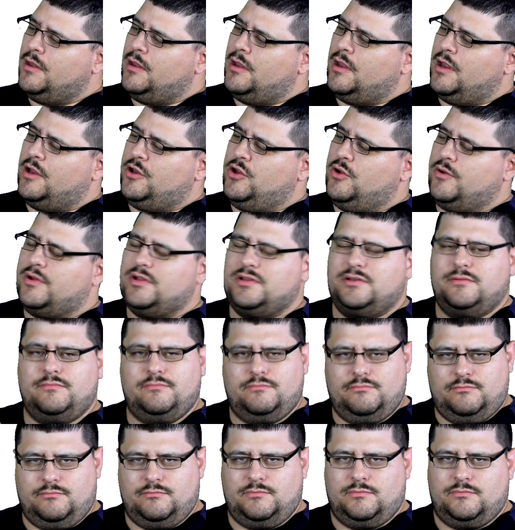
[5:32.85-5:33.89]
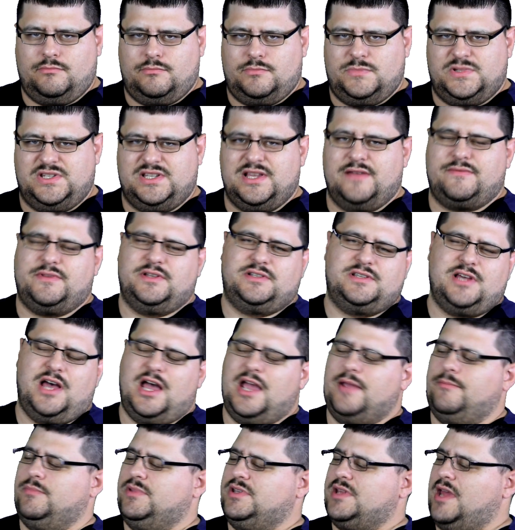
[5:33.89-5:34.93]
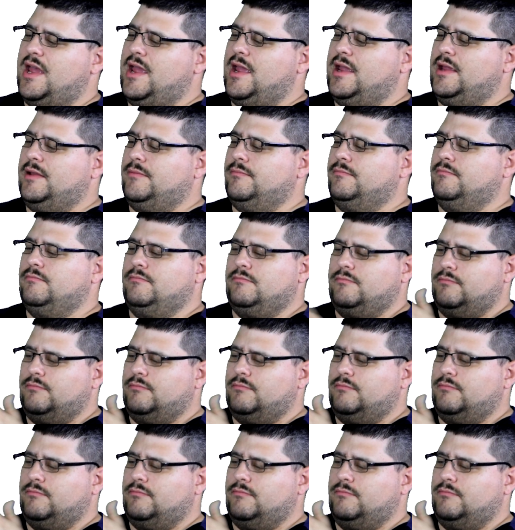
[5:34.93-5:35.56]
And you can set the time, date,